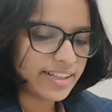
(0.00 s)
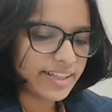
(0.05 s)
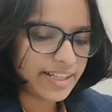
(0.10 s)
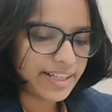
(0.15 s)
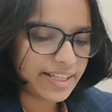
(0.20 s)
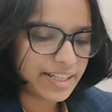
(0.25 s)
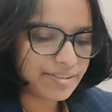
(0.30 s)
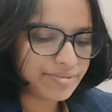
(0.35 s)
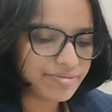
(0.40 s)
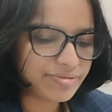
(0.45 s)

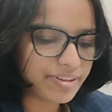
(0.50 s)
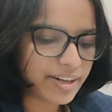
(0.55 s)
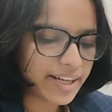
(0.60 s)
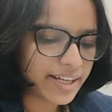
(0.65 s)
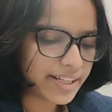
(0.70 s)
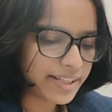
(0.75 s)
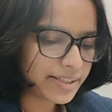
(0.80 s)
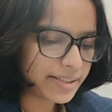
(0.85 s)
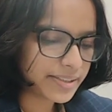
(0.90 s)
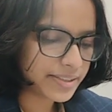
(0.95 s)
If
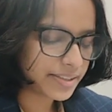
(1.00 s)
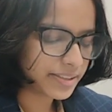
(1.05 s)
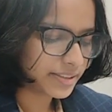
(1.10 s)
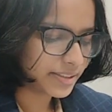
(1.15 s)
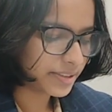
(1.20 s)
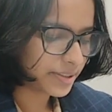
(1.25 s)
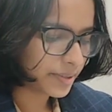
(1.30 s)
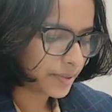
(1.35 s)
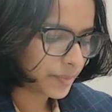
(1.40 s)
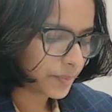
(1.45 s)
I
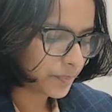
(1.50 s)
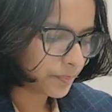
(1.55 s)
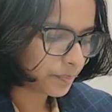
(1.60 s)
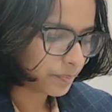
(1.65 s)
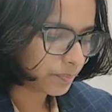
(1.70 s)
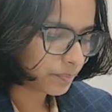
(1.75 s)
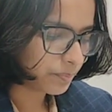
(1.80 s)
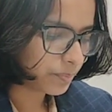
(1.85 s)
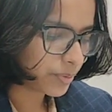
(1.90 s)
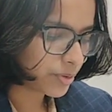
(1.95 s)

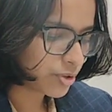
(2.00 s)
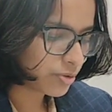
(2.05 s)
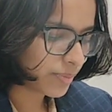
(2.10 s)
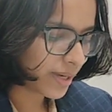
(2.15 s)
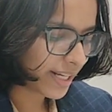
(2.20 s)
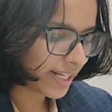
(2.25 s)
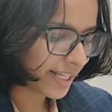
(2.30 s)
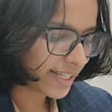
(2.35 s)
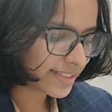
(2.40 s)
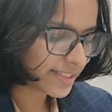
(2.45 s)
put my
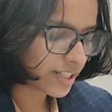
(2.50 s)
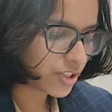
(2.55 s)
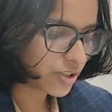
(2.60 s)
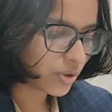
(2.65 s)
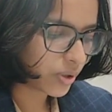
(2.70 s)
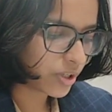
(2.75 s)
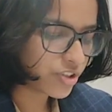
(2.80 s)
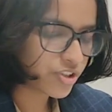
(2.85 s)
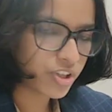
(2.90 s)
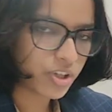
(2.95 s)
laser
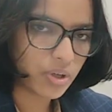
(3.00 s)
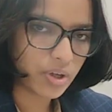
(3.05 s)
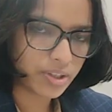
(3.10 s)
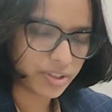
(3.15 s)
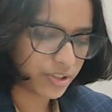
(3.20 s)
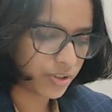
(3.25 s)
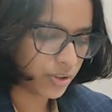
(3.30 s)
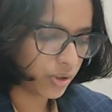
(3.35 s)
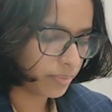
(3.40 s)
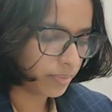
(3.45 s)
torch along the
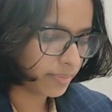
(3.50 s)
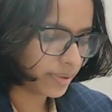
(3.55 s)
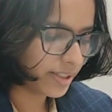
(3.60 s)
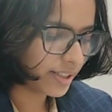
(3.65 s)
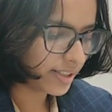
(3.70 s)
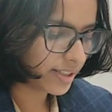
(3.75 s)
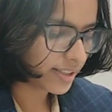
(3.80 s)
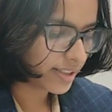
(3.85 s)
normal